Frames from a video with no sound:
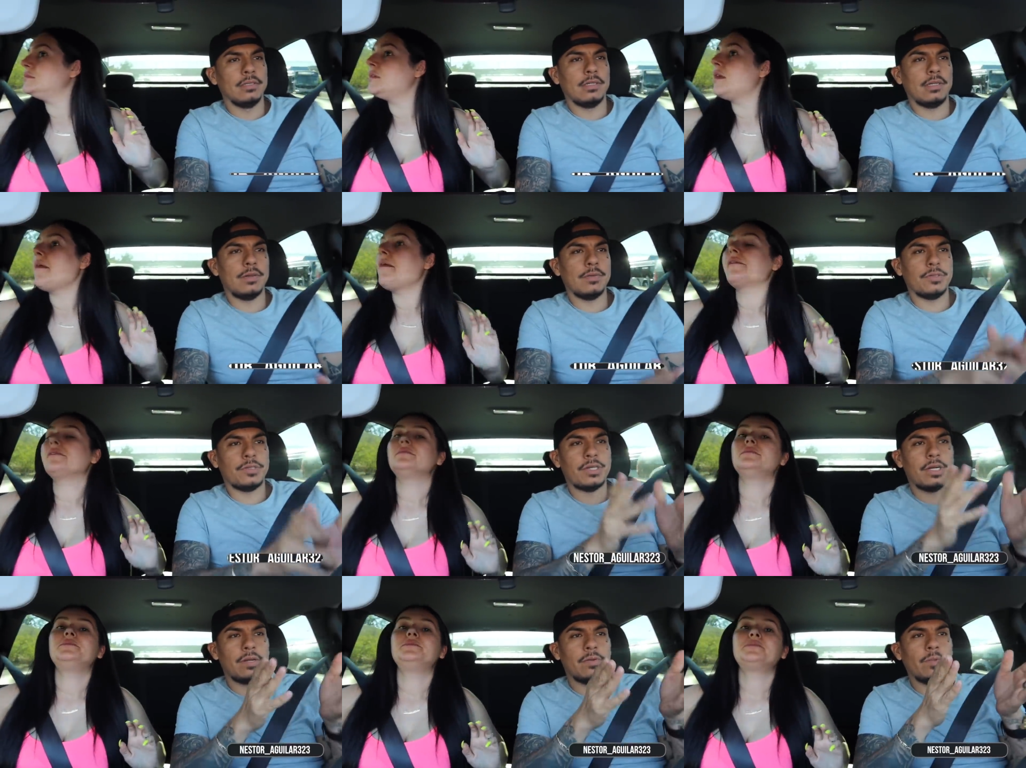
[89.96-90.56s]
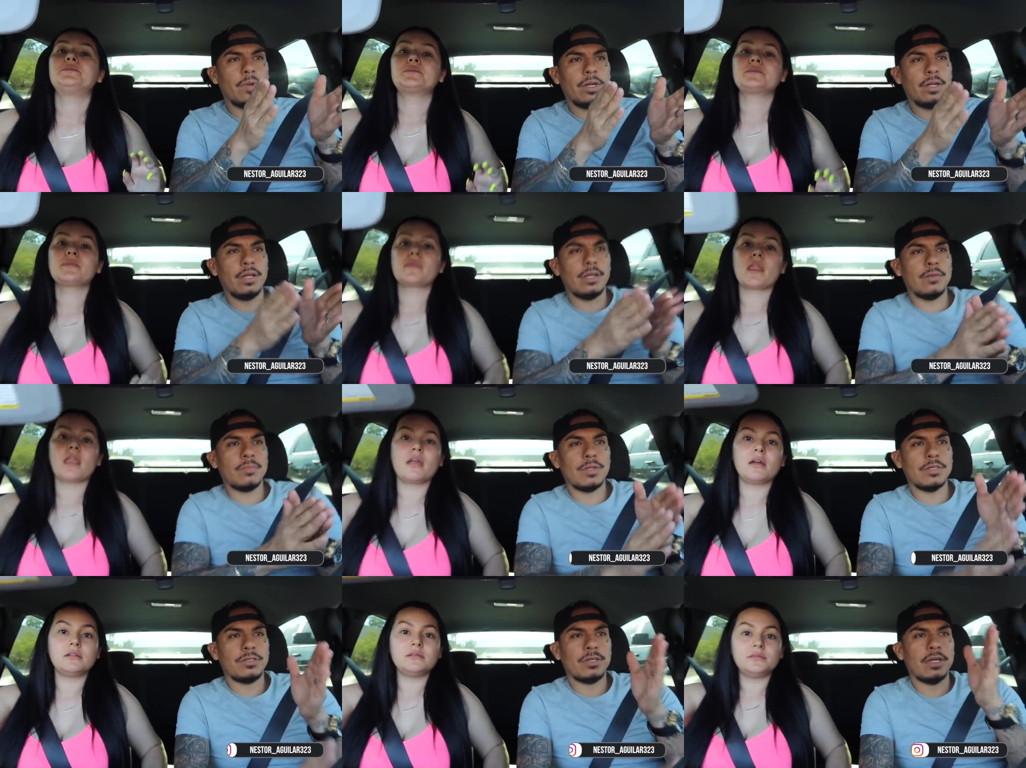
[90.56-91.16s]
Speaker 1: I'm driving right now,
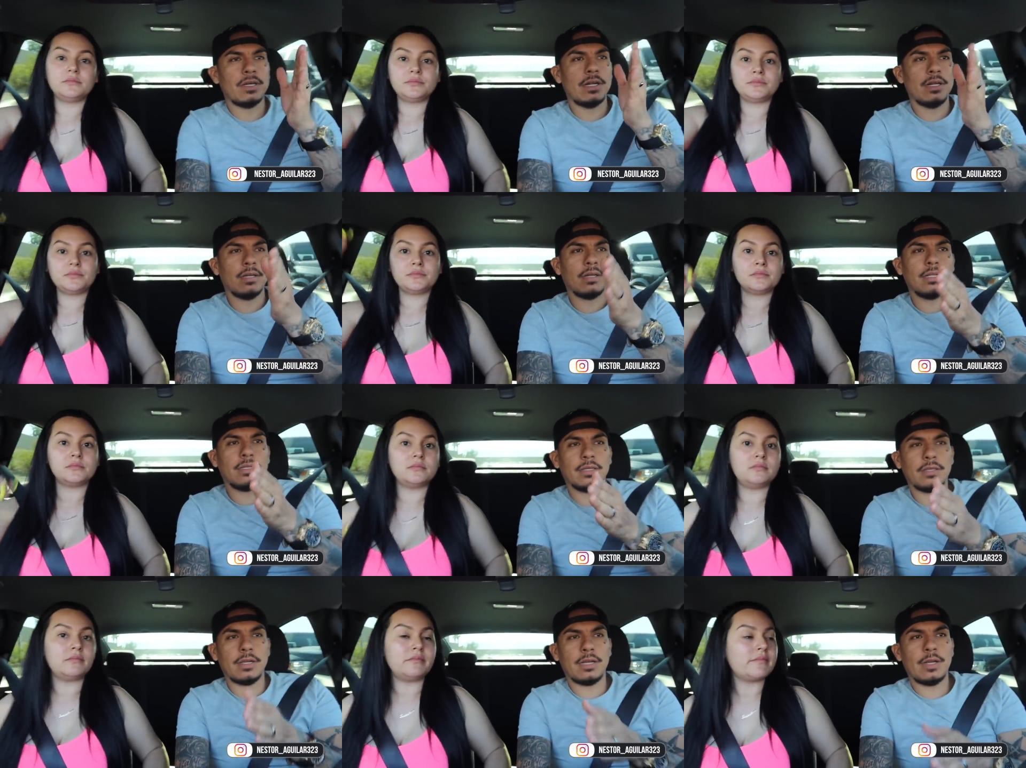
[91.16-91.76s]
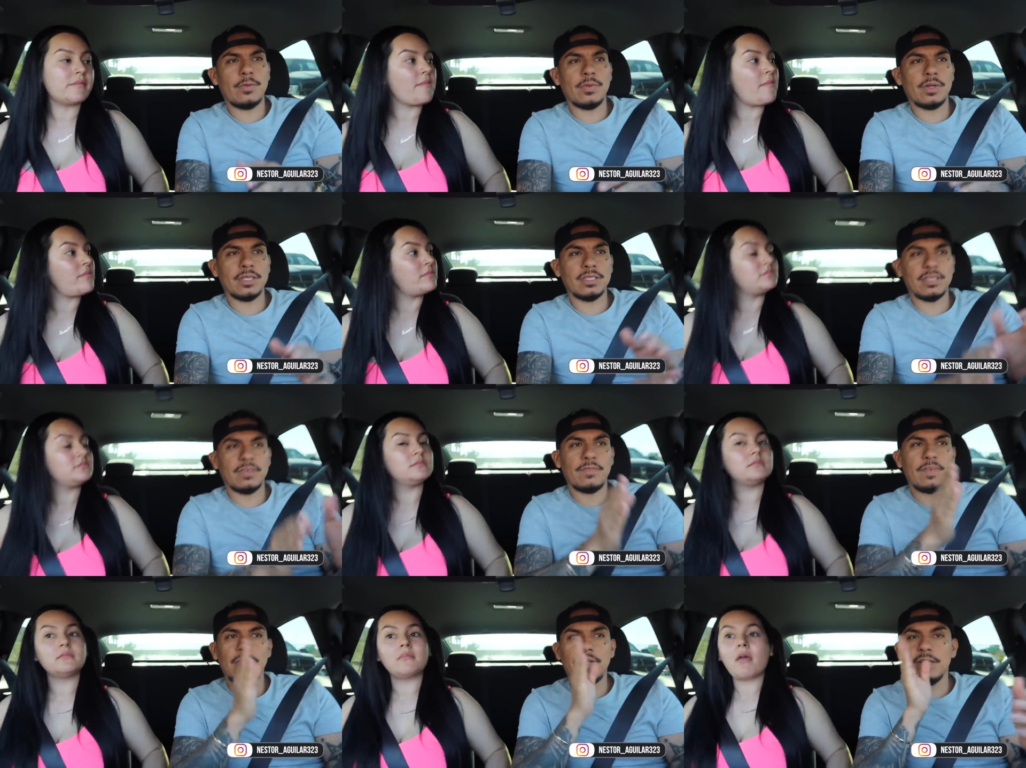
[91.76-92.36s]
I'm not trying to look at the camera
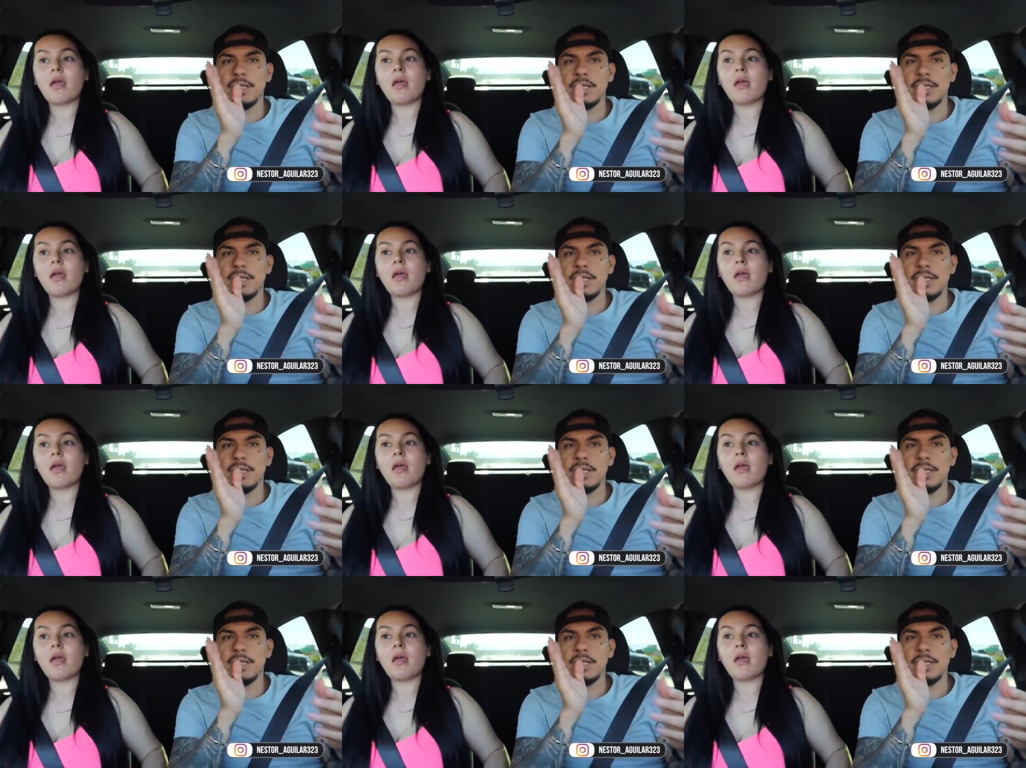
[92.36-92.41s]
because if I